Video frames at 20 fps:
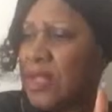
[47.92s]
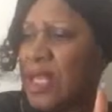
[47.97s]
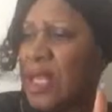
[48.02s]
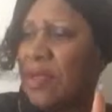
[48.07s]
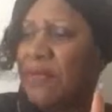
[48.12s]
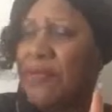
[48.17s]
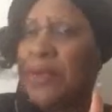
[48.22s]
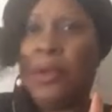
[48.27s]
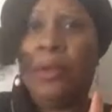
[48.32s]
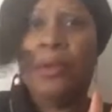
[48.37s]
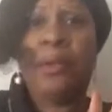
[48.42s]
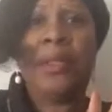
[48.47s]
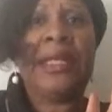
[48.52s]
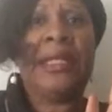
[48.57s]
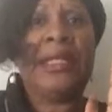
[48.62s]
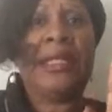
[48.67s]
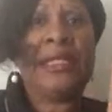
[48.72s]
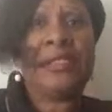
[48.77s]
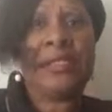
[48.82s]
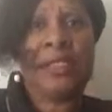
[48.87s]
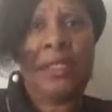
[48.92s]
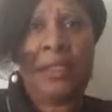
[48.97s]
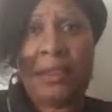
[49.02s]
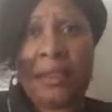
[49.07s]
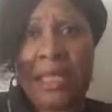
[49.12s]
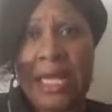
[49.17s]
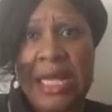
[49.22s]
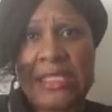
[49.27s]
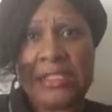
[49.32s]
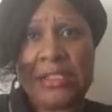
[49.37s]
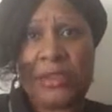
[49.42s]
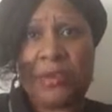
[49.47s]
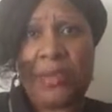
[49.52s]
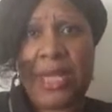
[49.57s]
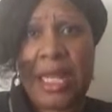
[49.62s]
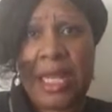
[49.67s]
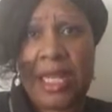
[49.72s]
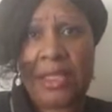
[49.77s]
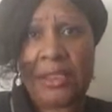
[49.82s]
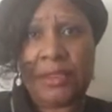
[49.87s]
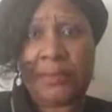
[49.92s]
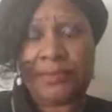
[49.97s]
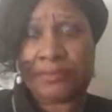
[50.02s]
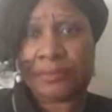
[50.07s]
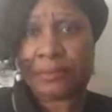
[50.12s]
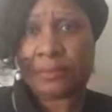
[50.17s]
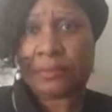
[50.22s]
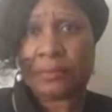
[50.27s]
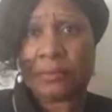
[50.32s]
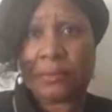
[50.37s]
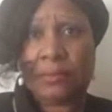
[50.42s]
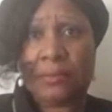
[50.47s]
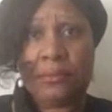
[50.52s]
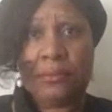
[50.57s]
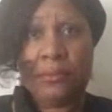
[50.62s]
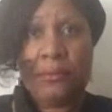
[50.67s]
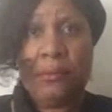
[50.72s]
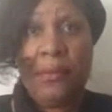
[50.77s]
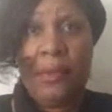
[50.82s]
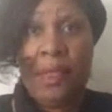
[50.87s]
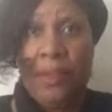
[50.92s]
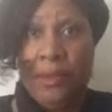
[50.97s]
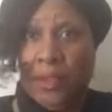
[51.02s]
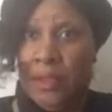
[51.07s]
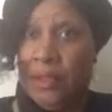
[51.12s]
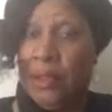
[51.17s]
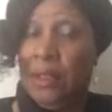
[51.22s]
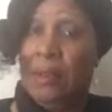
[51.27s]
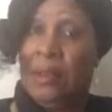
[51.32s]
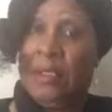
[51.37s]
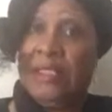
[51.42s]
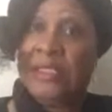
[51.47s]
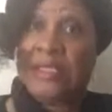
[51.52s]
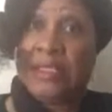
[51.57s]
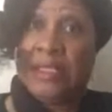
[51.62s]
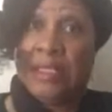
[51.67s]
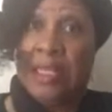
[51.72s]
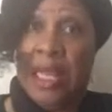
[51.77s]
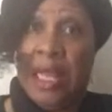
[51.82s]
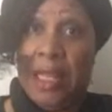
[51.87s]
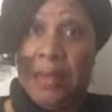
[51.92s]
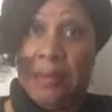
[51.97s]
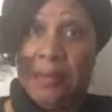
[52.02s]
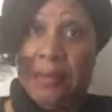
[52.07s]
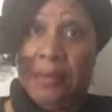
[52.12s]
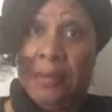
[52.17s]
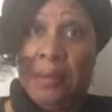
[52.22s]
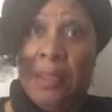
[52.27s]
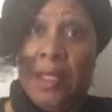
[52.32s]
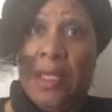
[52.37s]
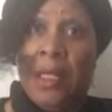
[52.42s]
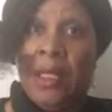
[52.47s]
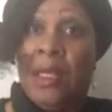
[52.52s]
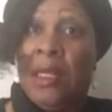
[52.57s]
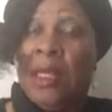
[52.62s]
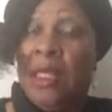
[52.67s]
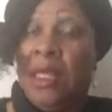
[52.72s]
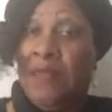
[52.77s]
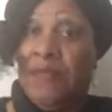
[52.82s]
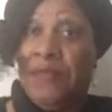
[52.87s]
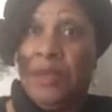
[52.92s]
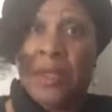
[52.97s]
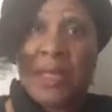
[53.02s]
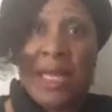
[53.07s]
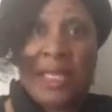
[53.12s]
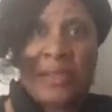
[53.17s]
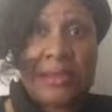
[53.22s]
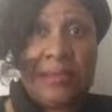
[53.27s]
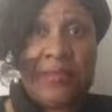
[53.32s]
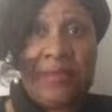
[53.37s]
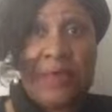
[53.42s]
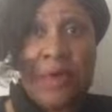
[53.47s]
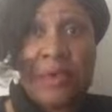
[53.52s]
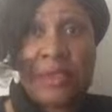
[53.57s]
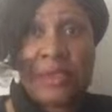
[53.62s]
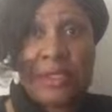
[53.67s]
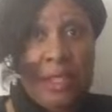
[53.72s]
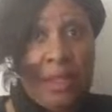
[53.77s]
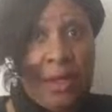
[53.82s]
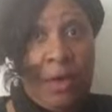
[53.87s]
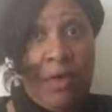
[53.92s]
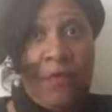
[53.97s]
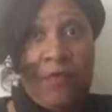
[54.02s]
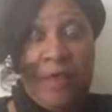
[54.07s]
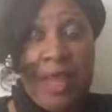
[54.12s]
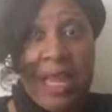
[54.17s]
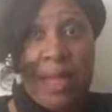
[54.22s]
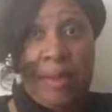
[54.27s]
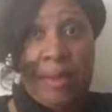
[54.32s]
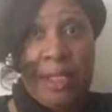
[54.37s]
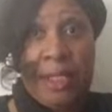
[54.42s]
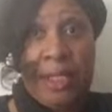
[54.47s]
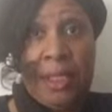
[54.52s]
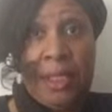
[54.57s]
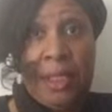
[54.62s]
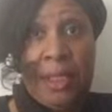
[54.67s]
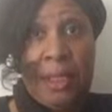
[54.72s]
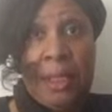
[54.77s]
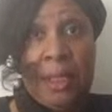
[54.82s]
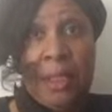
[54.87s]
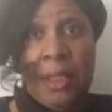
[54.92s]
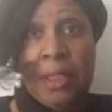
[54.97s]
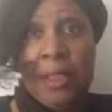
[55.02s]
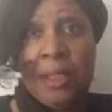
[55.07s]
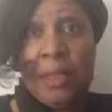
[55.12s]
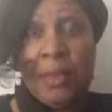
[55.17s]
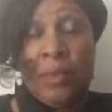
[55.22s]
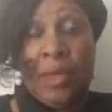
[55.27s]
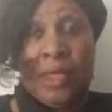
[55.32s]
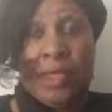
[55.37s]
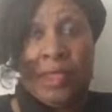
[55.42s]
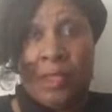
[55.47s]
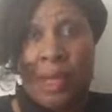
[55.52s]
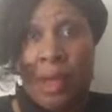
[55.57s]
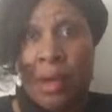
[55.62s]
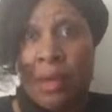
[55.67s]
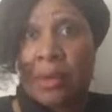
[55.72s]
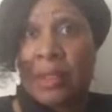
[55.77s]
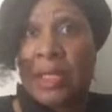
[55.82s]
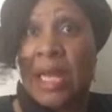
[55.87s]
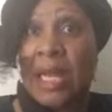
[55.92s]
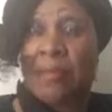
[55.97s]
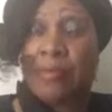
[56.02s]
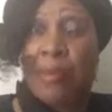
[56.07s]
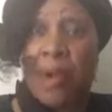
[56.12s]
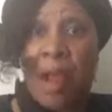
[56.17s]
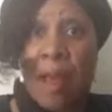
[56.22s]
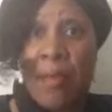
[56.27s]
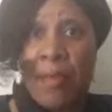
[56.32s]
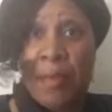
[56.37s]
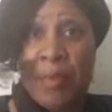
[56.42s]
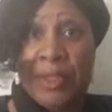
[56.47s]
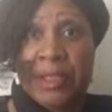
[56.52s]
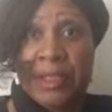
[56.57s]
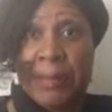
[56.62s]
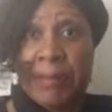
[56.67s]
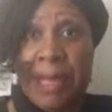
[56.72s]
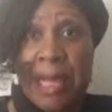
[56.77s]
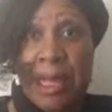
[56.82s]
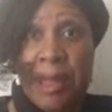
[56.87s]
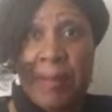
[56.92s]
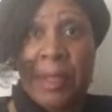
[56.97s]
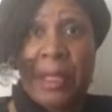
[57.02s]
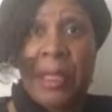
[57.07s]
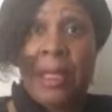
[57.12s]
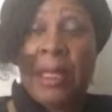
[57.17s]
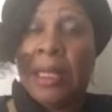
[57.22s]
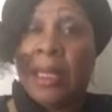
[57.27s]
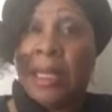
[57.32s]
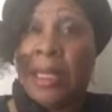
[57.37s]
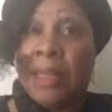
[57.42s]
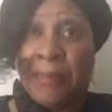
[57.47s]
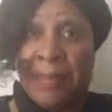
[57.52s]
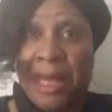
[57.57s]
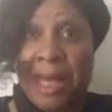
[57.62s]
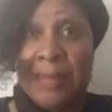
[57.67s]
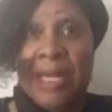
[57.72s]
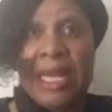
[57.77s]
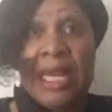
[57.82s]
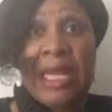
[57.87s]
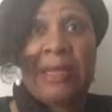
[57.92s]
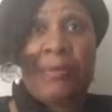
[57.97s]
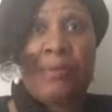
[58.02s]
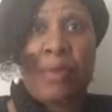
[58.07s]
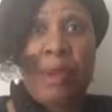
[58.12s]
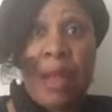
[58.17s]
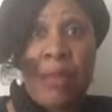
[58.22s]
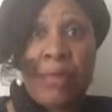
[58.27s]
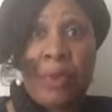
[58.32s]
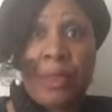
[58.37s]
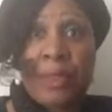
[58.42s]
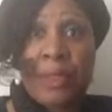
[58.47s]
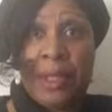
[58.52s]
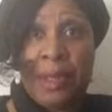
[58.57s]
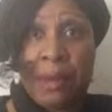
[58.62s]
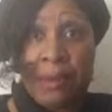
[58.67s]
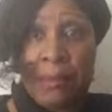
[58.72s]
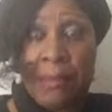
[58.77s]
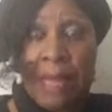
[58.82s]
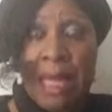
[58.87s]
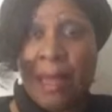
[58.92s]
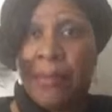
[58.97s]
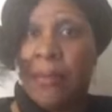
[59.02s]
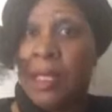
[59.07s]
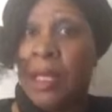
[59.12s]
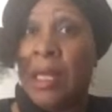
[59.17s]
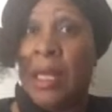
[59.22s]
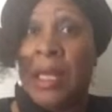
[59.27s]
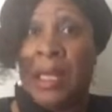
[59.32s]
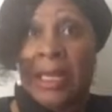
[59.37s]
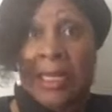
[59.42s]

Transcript: If you didn't listen to the last 2 days, you need to go listen to that. If you got some folks in your family where the daughter got a problem with the mama, and mama had a problem with her mama,